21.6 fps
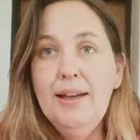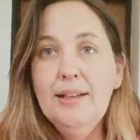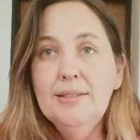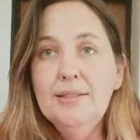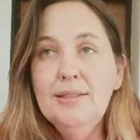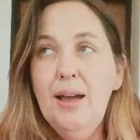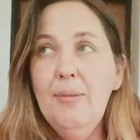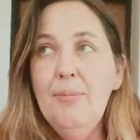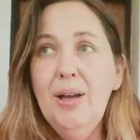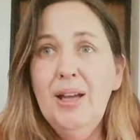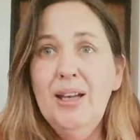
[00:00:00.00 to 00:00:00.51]
at a
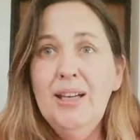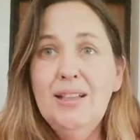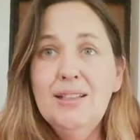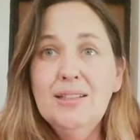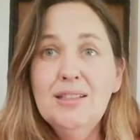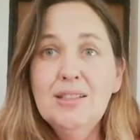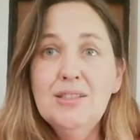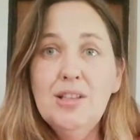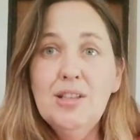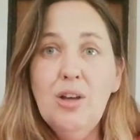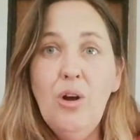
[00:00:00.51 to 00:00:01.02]
time,
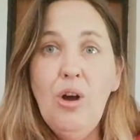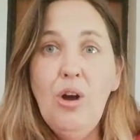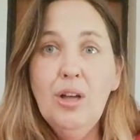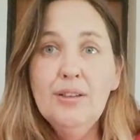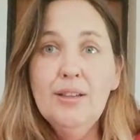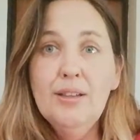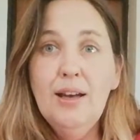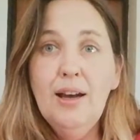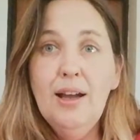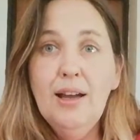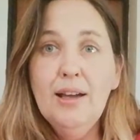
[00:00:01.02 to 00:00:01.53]
unless it's so
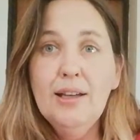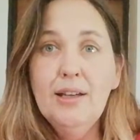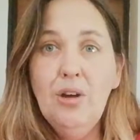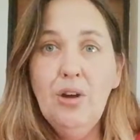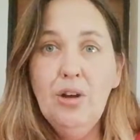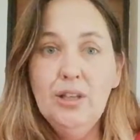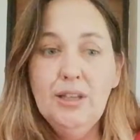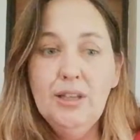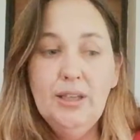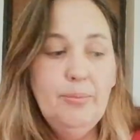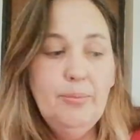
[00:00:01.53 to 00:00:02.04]
hot that I can
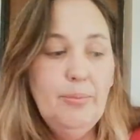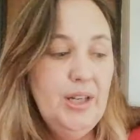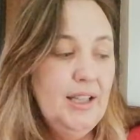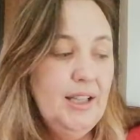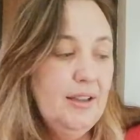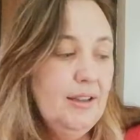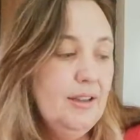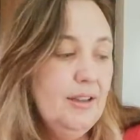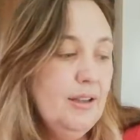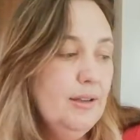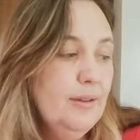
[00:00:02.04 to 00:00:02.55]
hardly
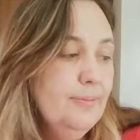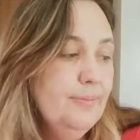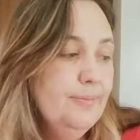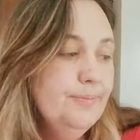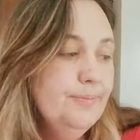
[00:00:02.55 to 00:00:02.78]
breathe.